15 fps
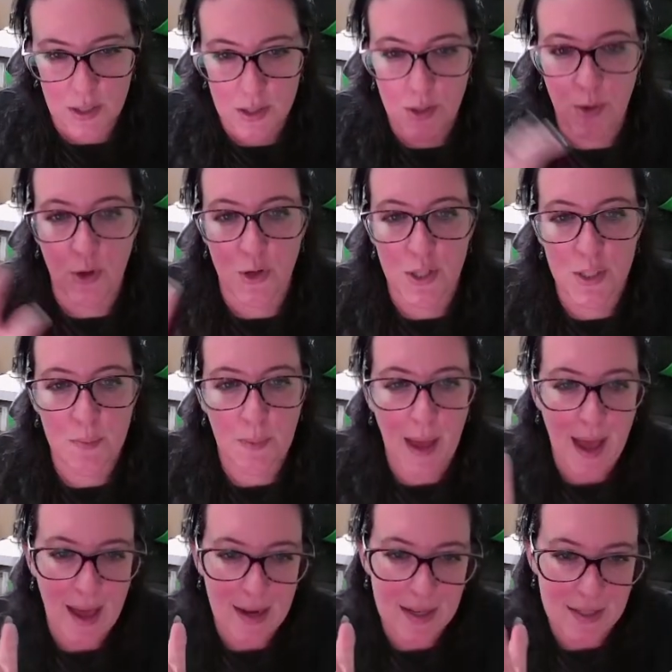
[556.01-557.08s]
So your
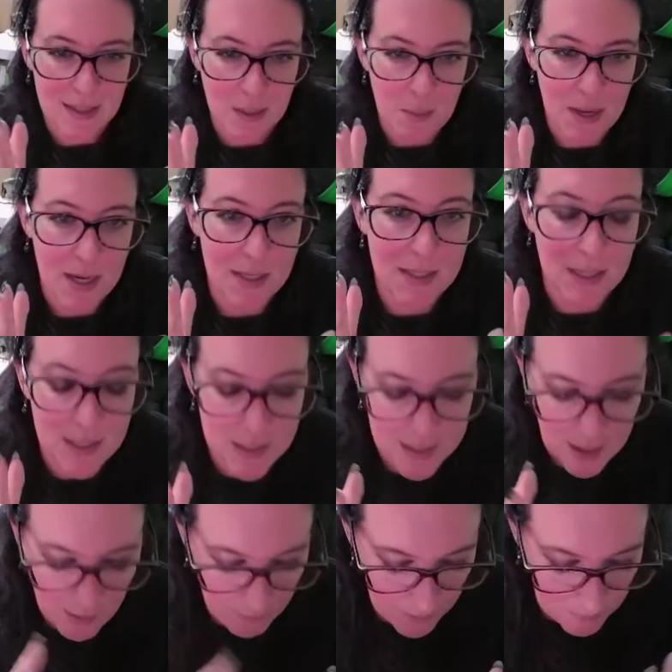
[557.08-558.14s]
span is limited to
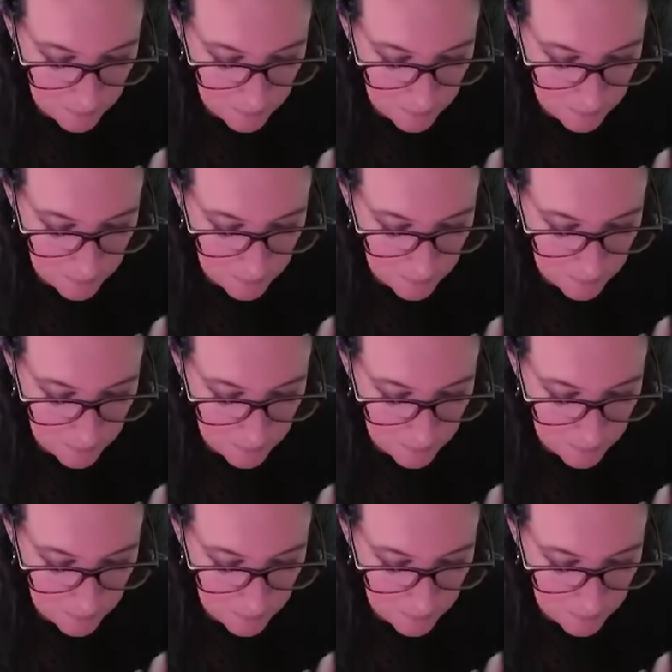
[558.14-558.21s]
7.